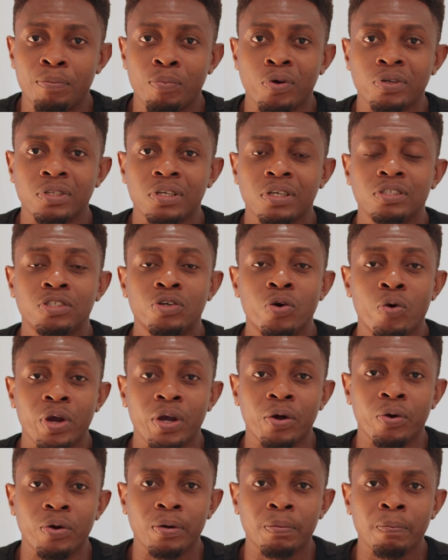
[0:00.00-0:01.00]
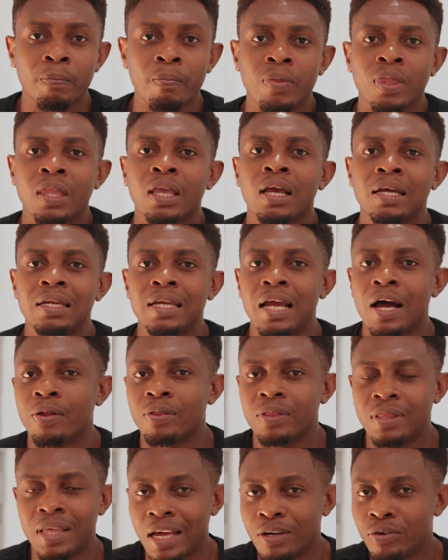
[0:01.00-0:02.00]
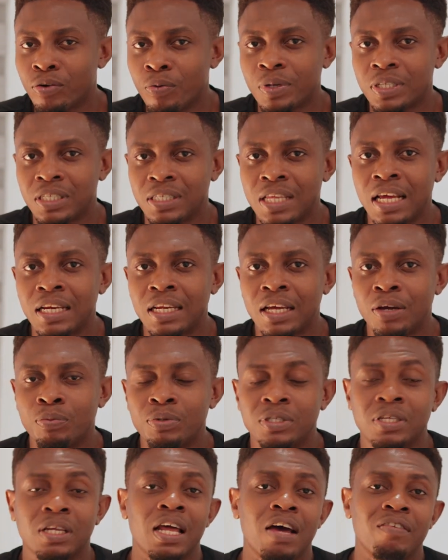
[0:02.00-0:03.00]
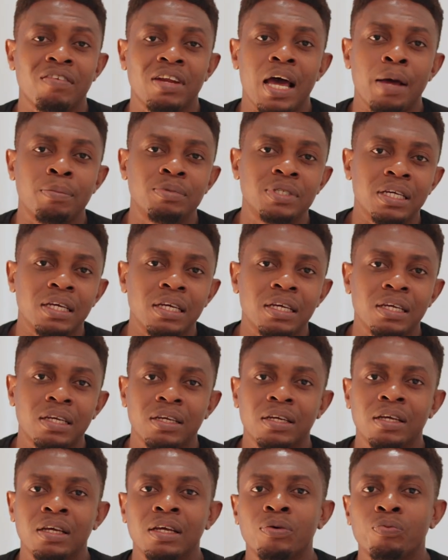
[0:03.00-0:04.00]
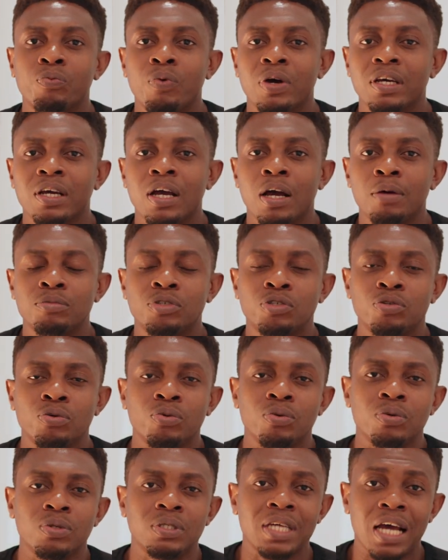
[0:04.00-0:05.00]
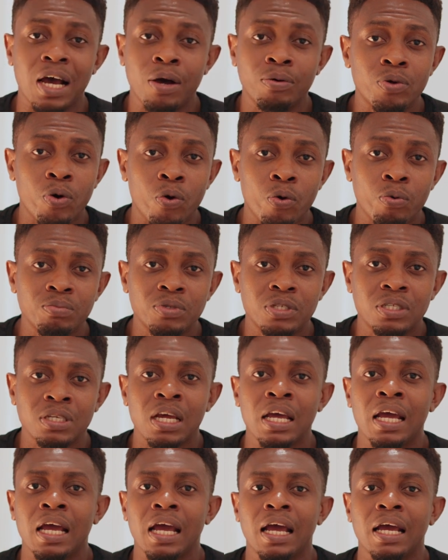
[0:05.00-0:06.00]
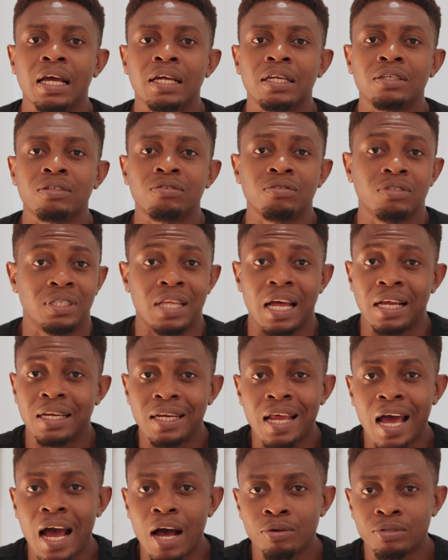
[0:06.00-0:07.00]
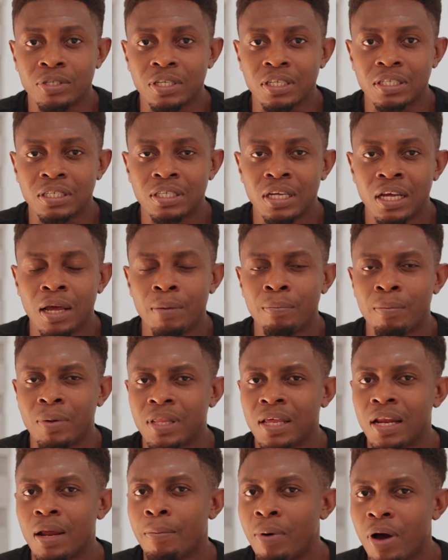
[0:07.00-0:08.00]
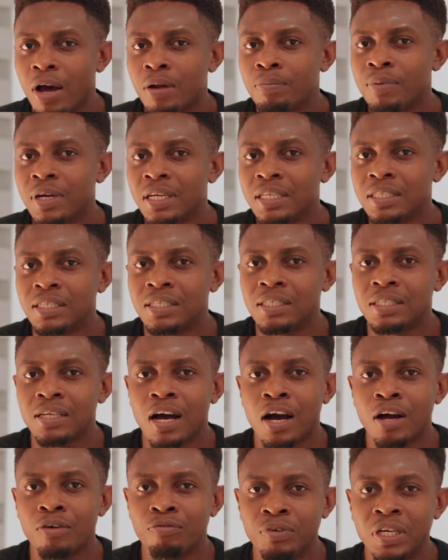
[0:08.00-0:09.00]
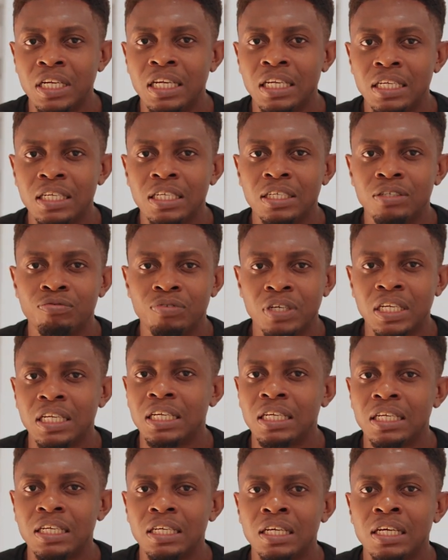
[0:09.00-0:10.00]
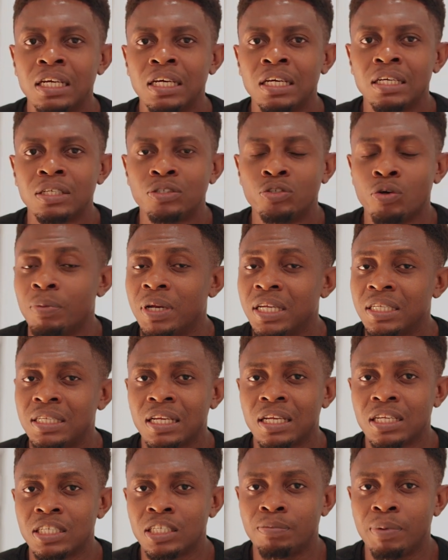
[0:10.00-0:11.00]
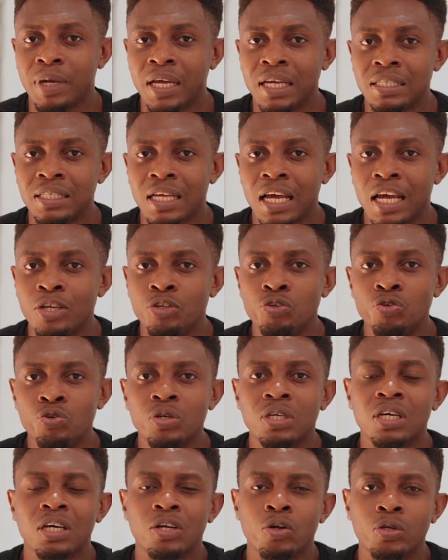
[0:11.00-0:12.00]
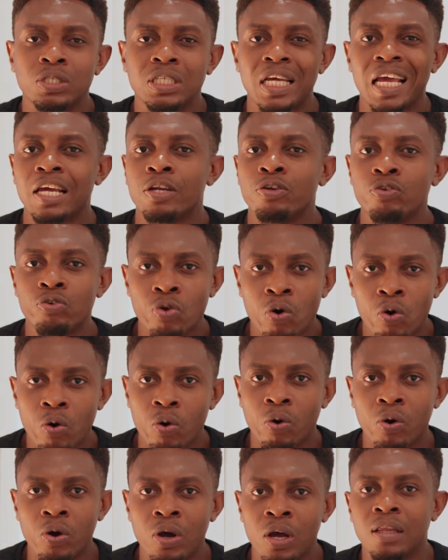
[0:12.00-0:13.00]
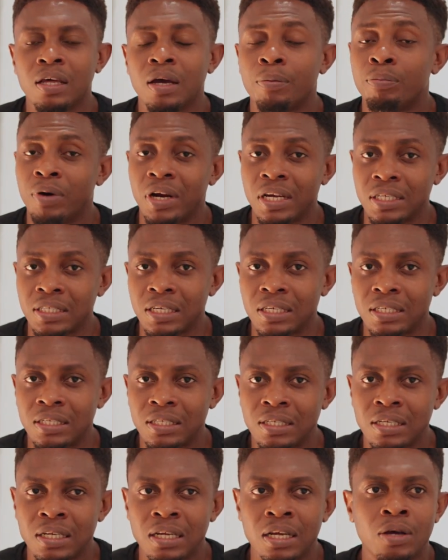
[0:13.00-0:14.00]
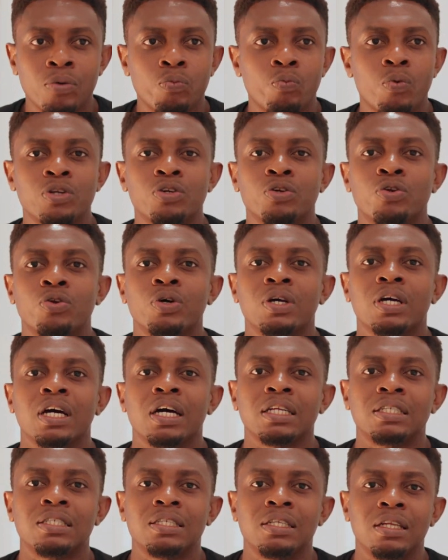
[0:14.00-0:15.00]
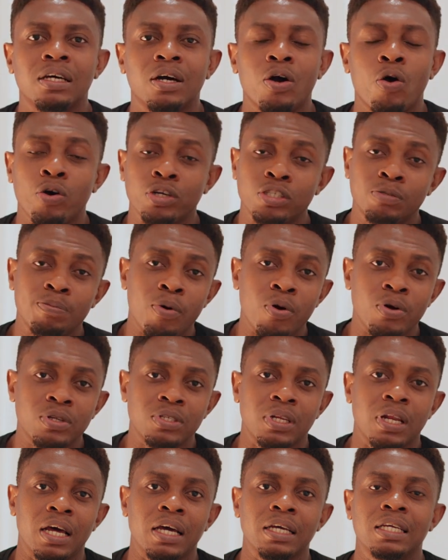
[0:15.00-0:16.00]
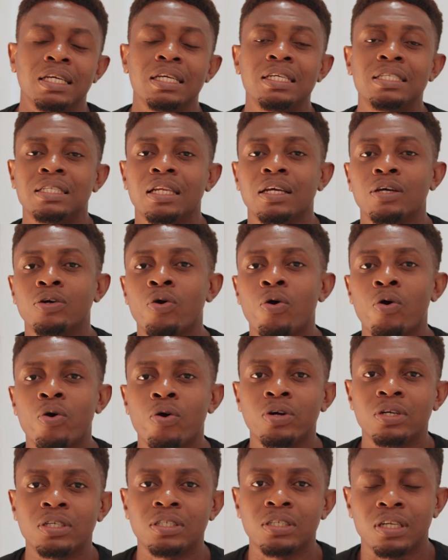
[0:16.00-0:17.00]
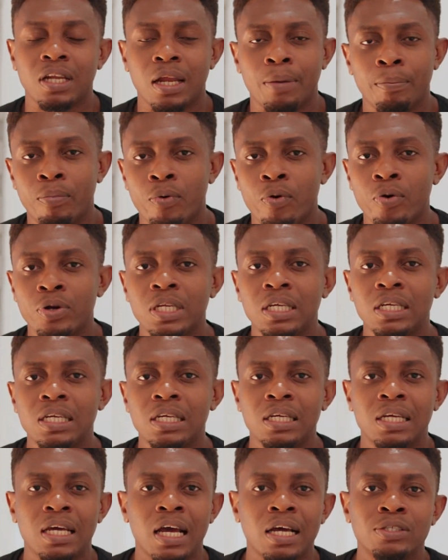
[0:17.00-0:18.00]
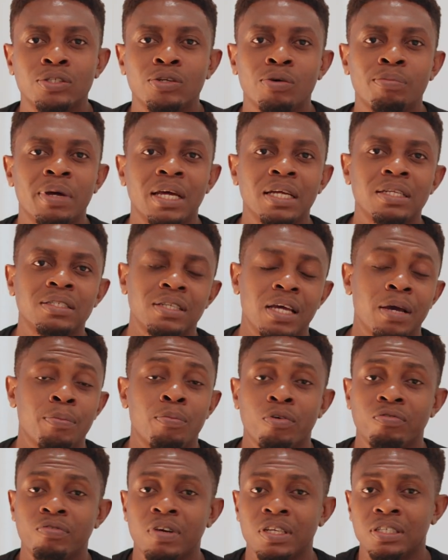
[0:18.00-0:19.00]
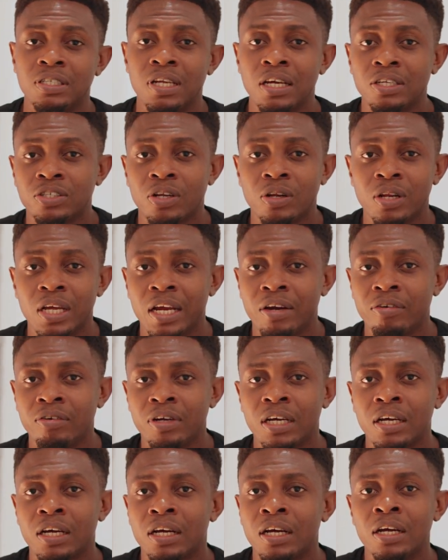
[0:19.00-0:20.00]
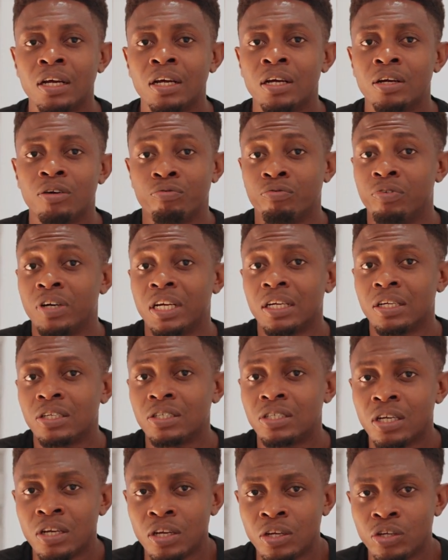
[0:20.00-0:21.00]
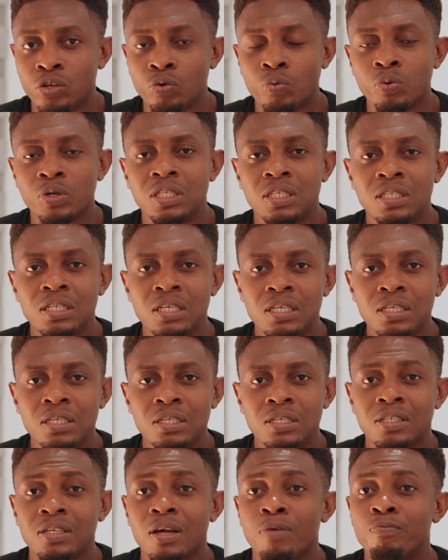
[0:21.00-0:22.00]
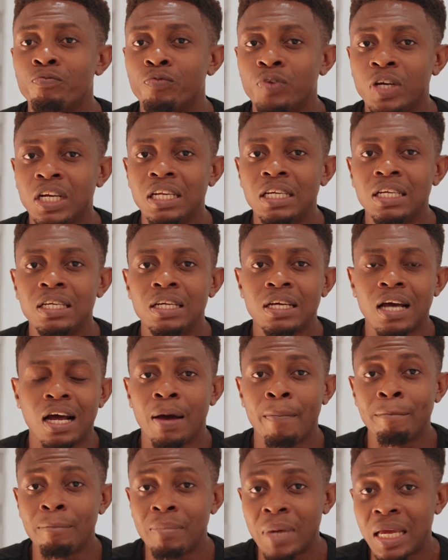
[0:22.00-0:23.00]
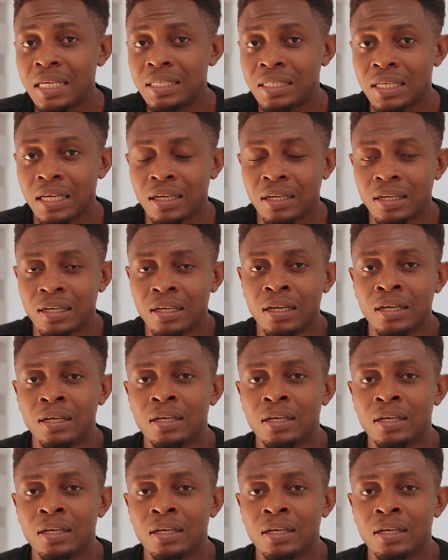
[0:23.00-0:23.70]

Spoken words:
project going on. Now, that notwithstanding, we still have an uptick when it comes to townhomes and standard houses. But then apartments are really, really dominating the space, and you cannot ignore their presence. When you look at the hotspots like East Legon, Laboni, Cantonment, Airport Residential Area, Ridge, you would see some really amazing